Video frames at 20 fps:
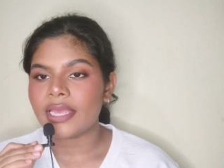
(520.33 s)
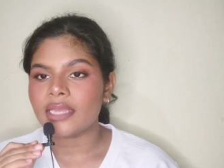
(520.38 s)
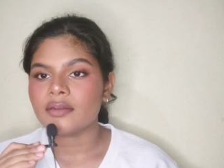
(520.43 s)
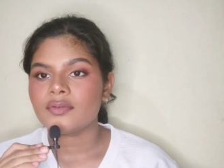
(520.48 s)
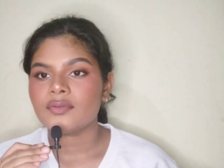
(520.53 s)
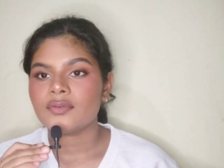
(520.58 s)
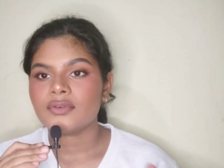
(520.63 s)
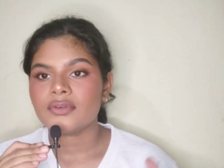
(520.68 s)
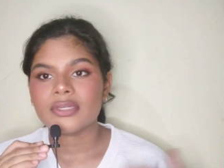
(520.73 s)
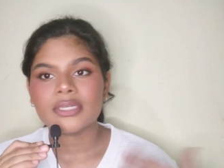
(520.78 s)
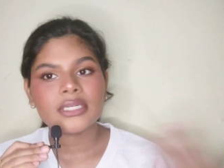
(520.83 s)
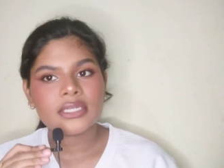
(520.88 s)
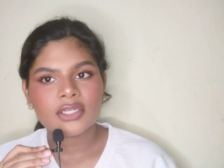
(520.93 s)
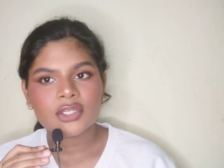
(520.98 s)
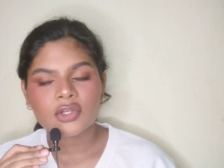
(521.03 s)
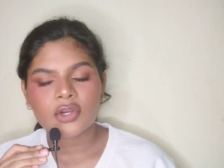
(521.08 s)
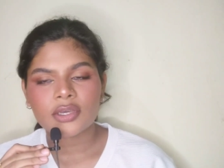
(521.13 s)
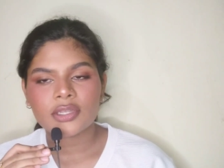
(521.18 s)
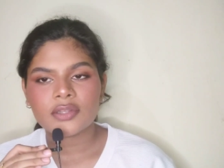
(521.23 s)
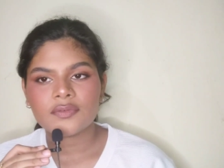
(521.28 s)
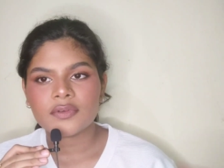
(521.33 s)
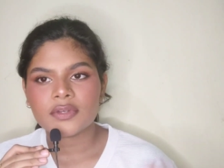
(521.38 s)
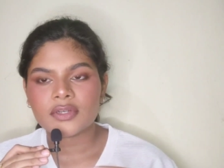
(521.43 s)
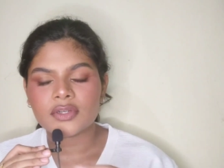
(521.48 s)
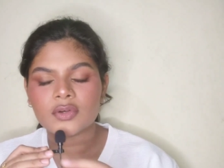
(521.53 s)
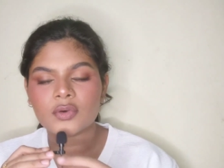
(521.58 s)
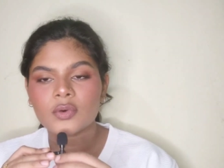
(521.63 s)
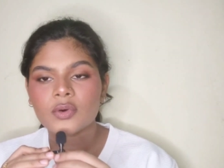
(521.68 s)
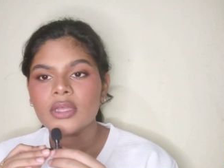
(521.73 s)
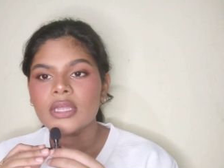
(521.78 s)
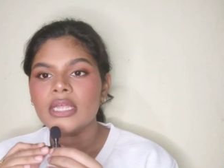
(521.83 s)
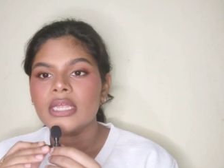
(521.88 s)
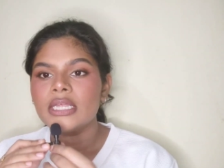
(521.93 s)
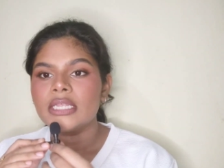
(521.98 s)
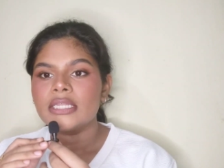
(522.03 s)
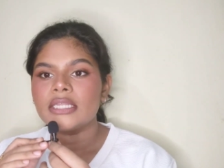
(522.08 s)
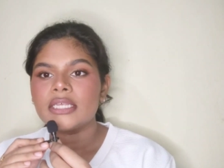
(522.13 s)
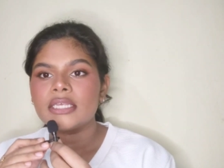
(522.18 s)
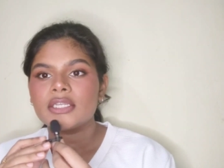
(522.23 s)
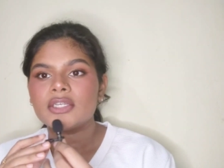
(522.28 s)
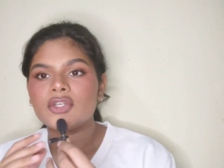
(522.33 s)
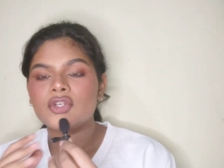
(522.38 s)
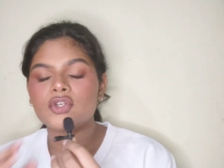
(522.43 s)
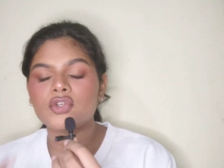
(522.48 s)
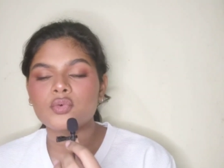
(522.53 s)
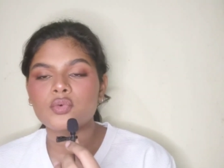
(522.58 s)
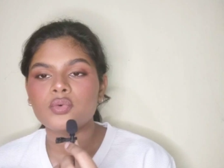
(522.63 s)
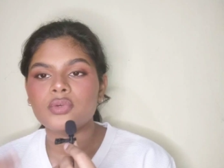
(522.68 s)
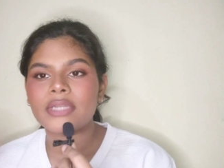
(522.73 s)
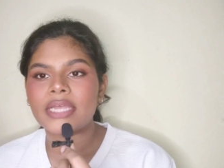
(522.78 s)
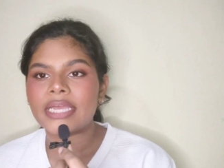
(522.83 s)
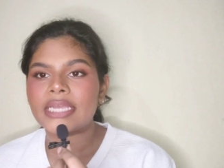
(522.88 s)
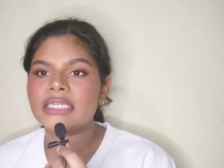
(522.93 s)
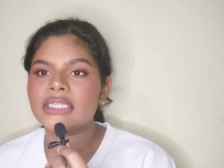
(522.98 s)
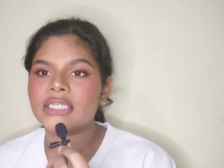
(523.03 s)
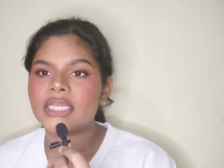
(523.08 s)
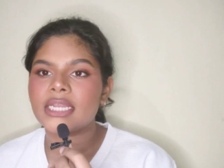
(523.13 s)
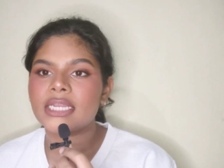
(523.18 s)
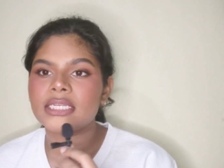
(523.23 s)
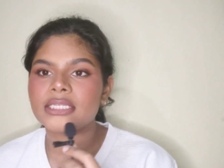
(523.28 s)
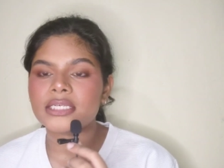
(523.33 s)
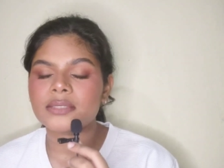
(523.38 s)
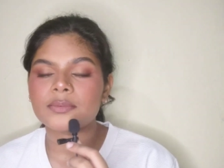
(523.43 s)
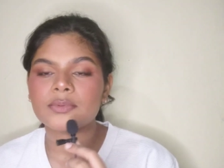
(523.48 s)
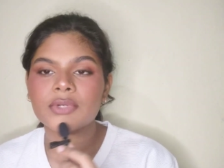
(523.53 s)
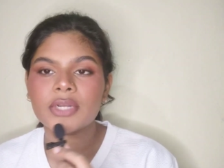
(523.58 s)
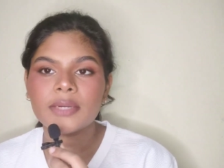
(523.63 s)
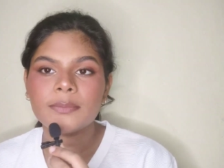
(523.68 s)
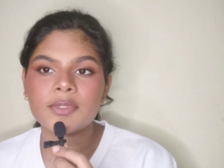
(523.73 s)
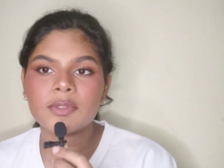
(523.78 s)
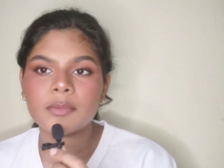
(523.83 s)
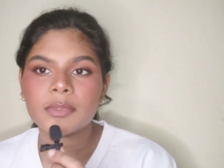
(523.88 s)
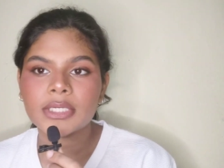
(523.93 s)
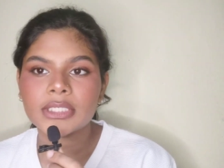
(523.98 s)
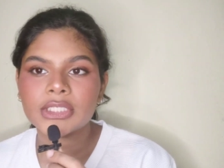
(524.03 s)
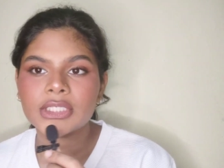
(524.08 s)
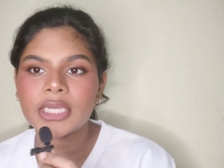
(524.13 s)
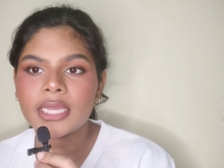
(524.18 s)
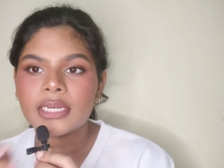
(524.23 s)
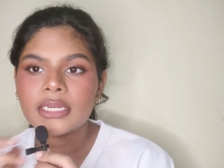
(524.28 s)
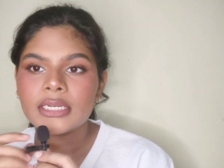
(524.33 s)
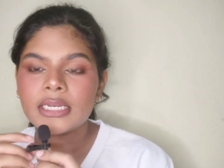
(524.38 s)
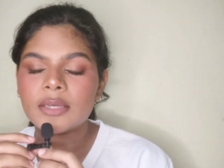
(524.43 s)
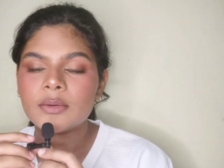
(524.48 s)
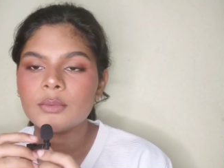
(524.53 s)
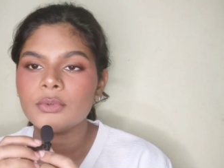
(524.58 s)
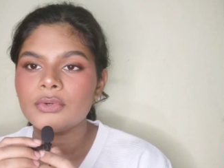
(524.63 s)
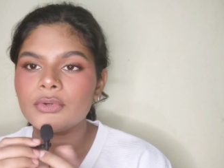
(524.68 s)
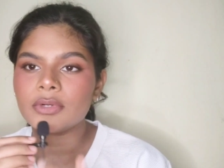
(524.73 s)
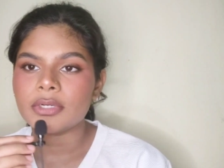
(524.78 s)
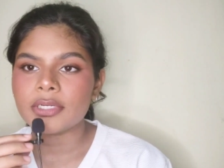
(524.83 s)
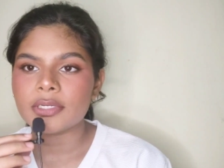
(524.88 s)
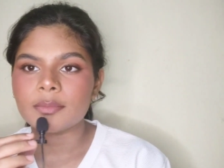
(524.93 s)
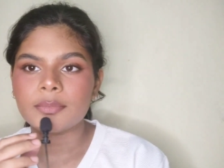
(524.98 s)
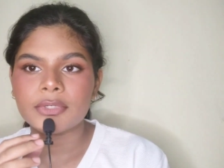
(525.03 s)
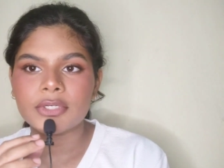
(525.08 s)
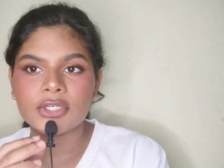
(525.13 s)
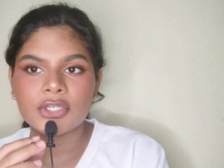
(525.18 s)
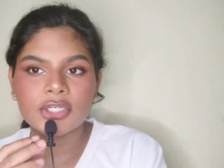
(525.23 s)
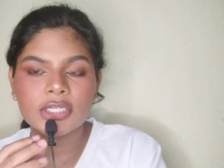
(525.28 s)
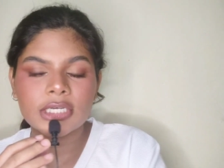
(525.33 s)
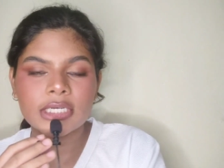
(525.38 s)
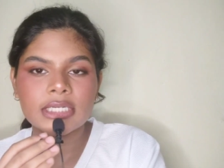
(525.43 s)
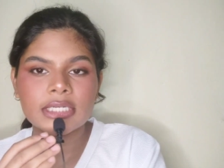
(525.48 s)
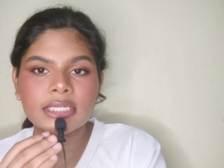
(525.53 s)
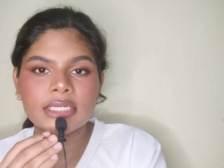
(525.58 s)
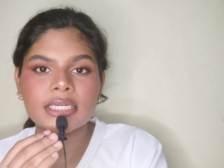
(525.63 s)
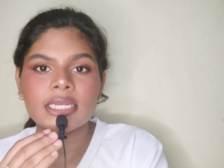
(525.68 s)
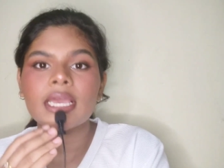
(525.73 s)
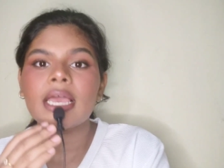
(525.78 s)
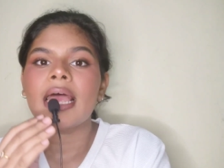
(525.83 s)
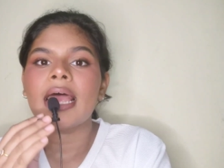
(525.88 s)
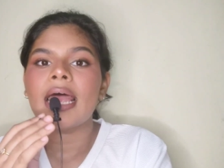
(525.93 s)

And if you did enjoy the video, then do like, share and subscribe to my channel. I would really appreciate it,